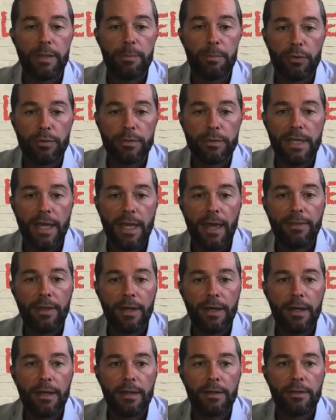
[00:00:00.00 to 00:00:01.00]
put
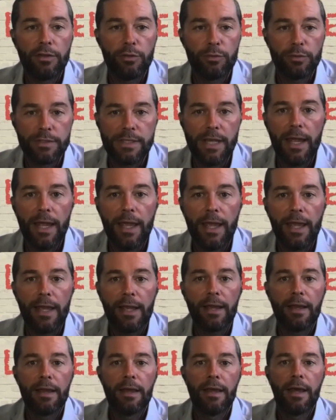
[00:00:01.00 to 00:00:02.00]
together, you're
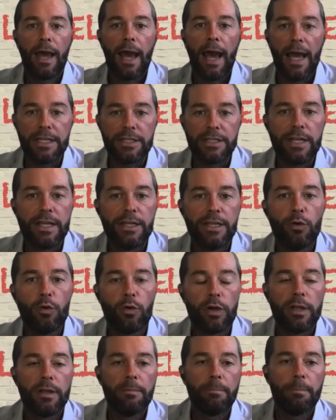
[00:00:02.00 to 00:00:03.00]
saying, actually,
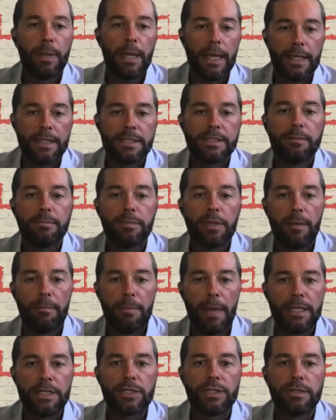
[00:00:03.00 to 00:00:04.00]
you're going to pick some
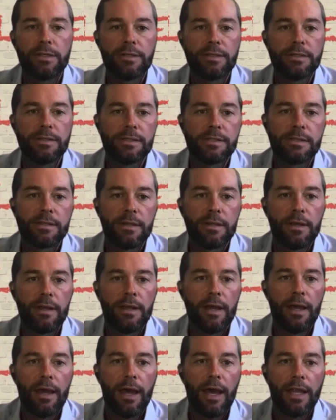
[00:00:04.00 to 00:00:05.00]
dimensions
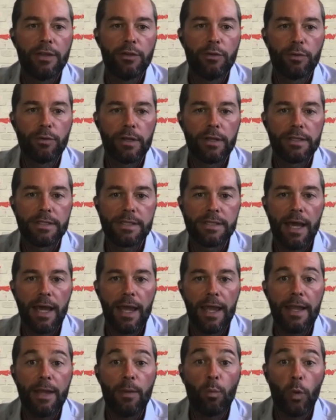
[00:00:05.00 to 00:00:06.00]
and you're going to
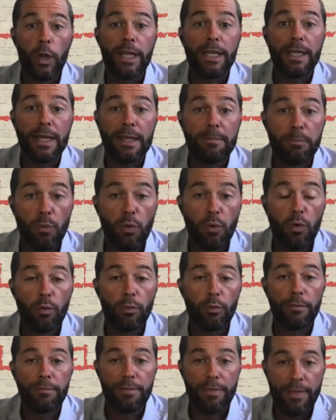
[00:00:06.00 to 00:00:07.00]
say, we need
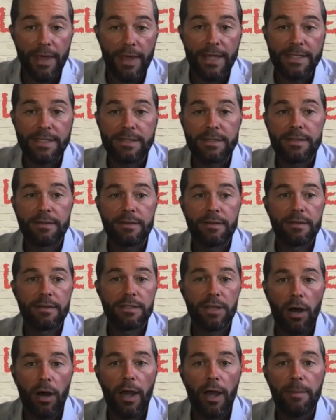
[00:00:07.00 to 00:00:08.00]
more of this
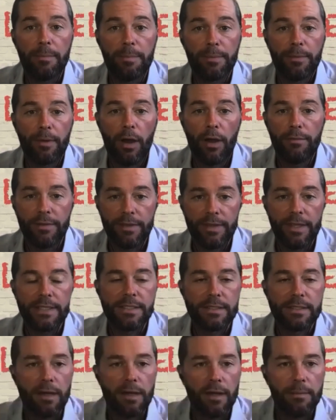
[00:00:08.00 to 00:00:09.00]
type over
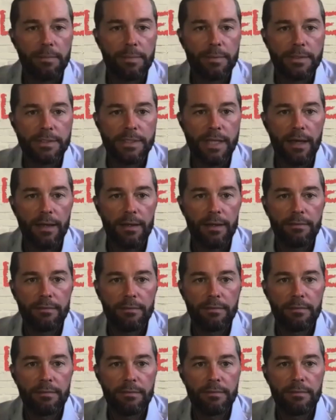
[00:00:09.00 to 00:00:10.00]
this type. Is that
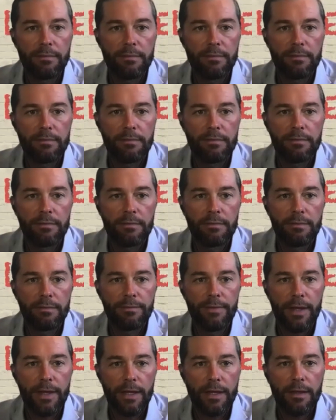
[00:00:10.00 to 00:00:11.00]

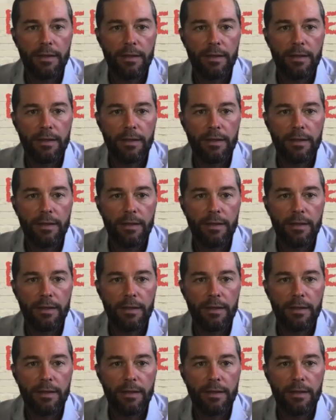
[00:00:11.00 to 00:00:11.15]
fair?